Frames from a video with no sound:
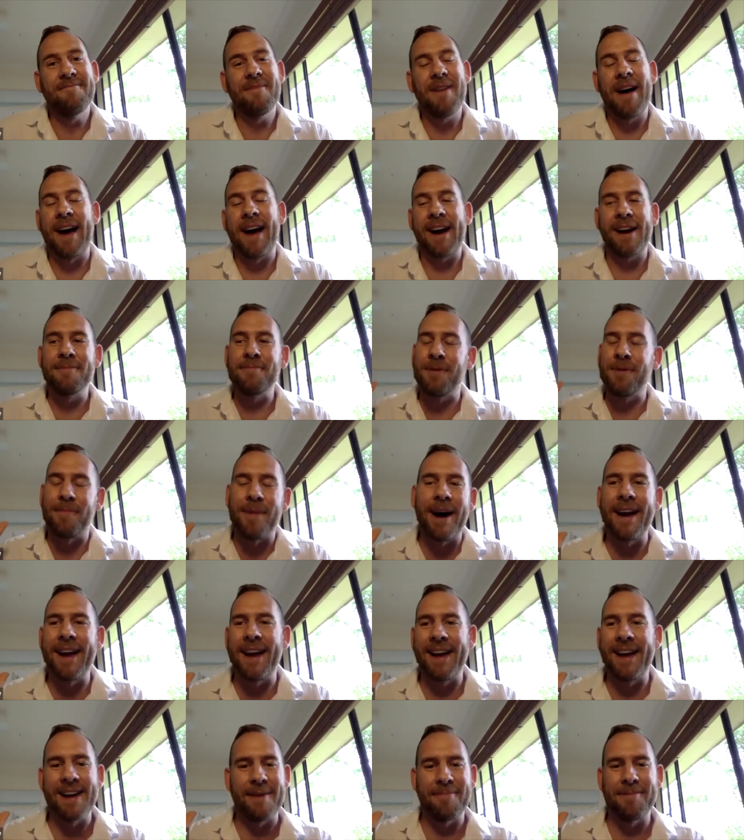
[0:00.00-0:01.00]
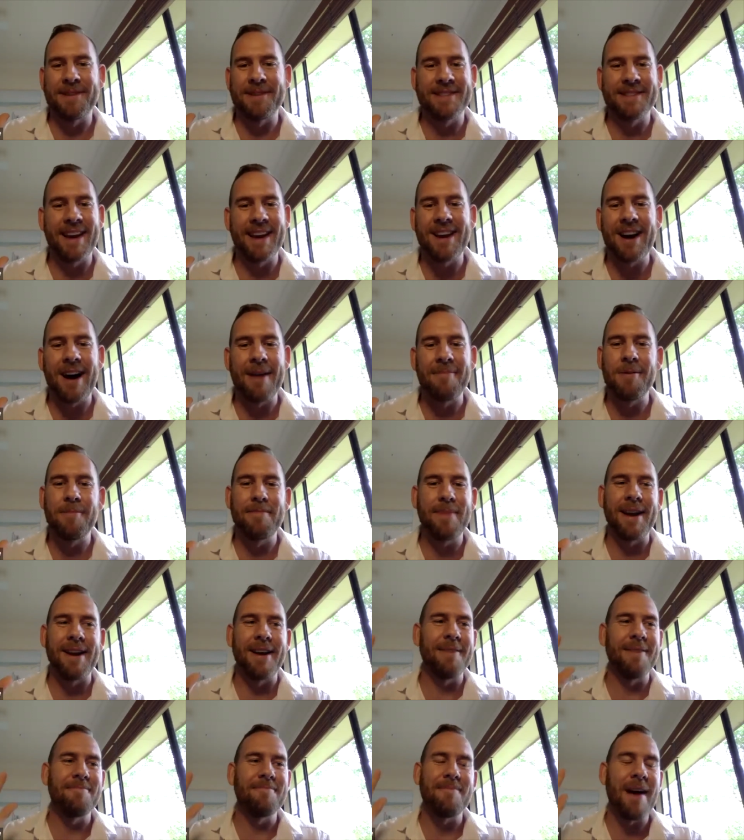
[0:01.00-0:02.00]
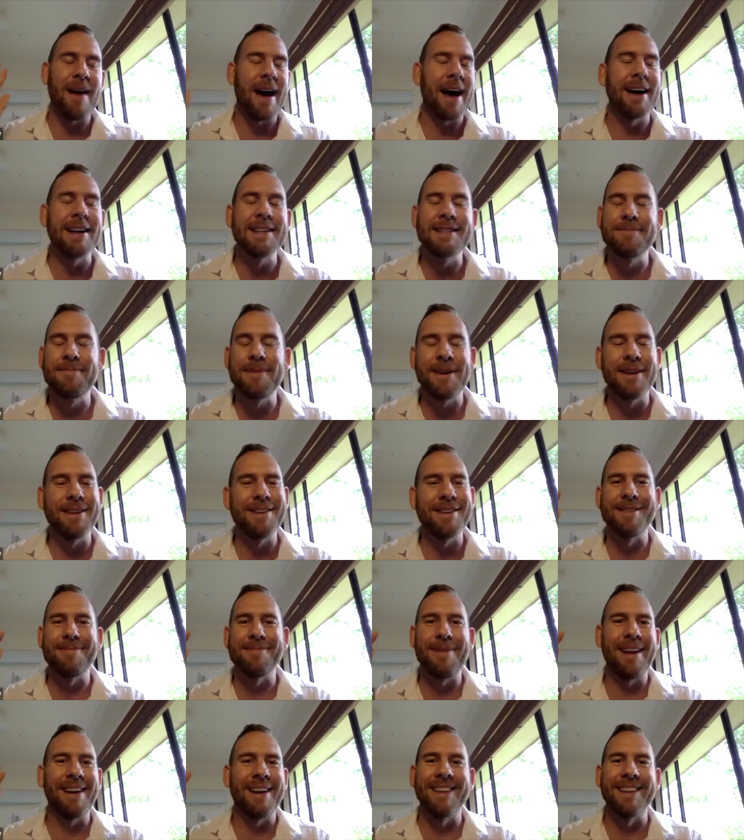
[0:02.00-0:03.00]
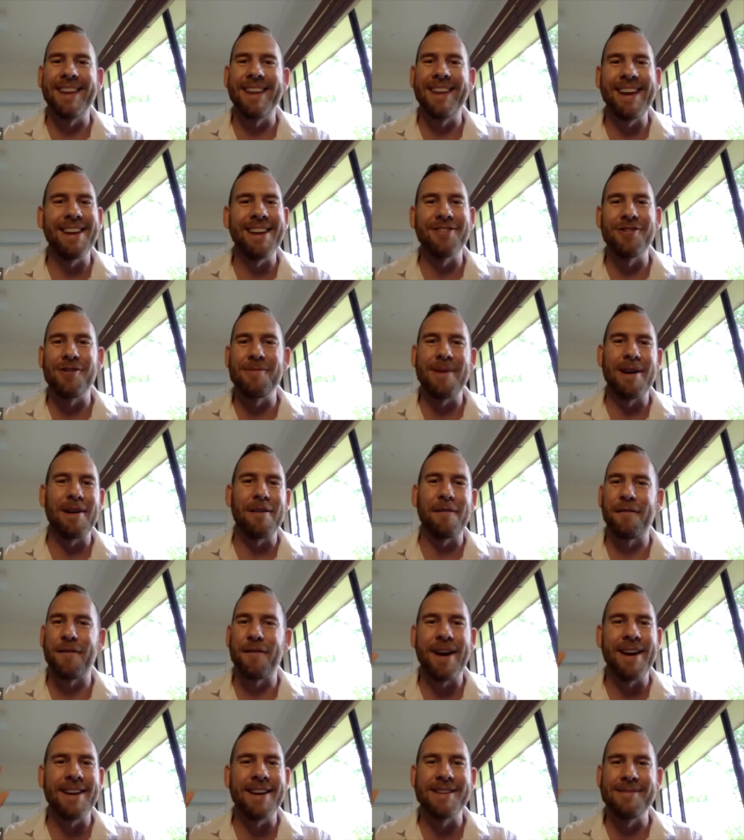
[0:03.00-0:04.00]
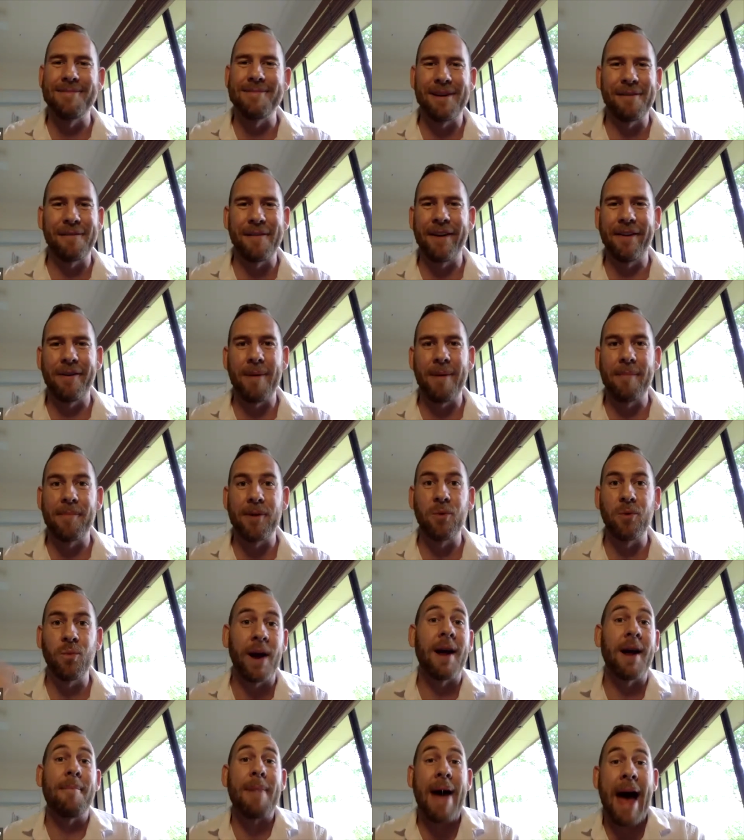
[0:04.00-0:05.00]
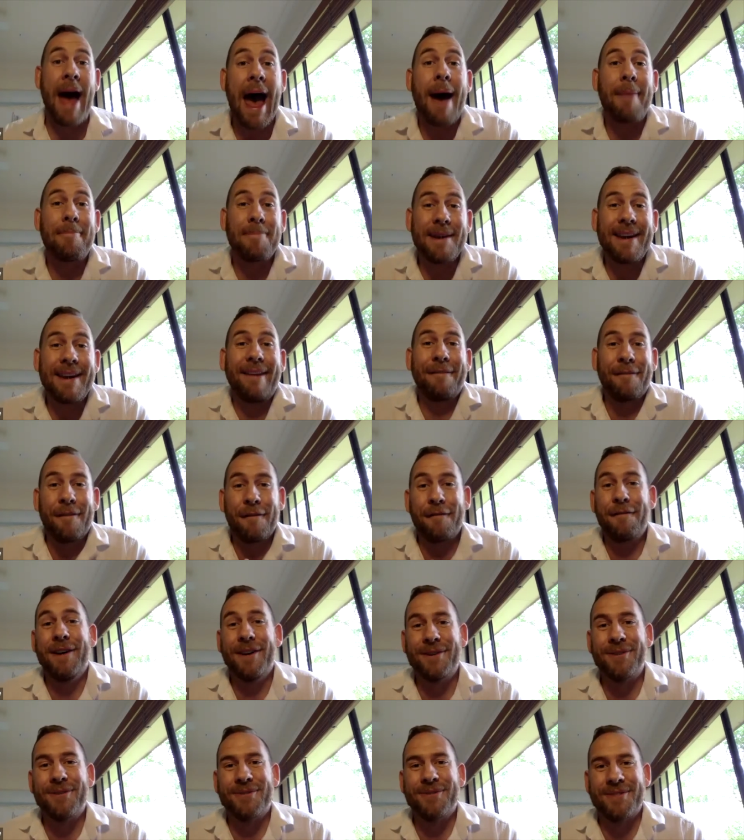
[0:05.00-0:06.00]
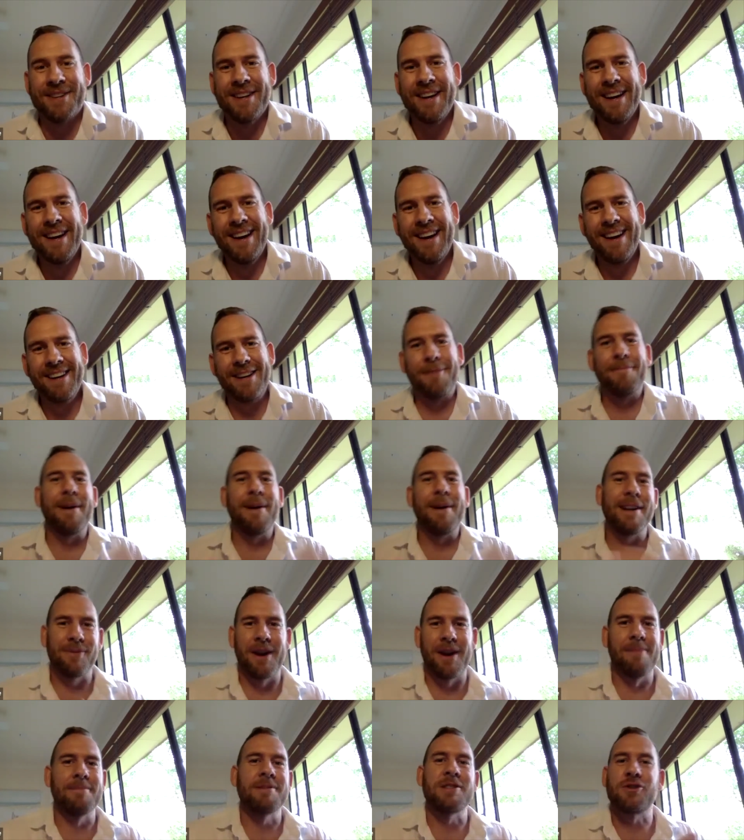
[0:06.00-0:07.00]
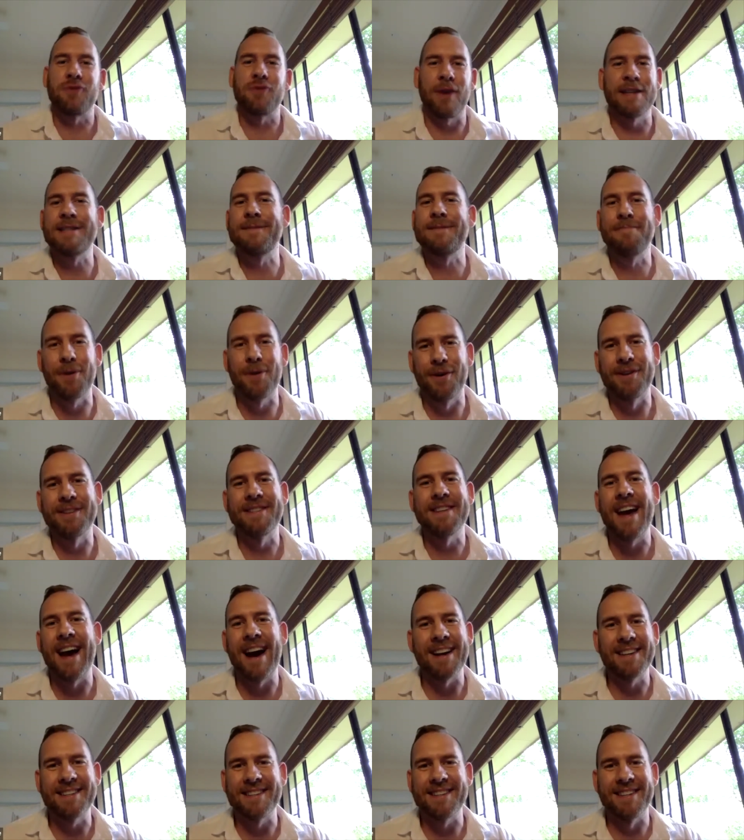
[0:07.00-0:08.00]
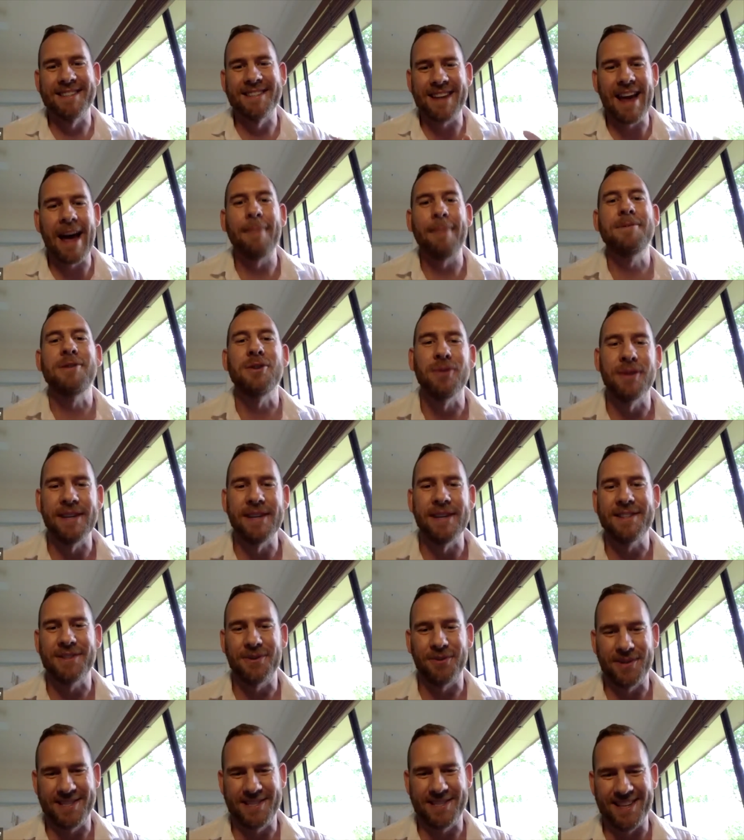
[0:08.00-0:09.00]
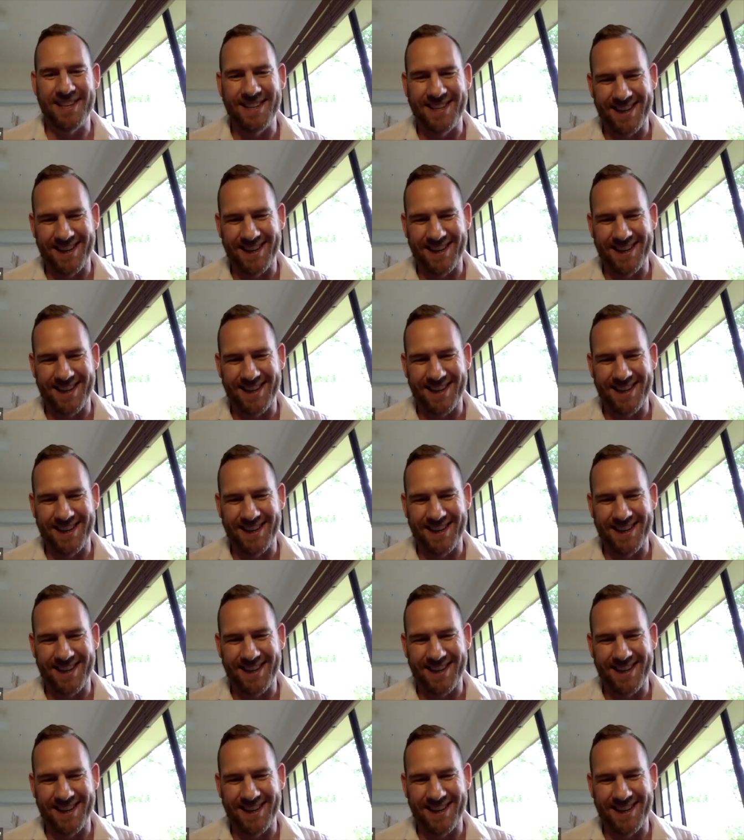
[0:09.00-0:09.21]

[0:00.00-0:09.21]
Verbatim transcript: I can yeah. put my hand up and say I'm a better husband, a better leader, a better friend, a better family member when I'm happy and fulfilled compared to when yeah. I'm stressed, burnt out, and absolutely exhausted.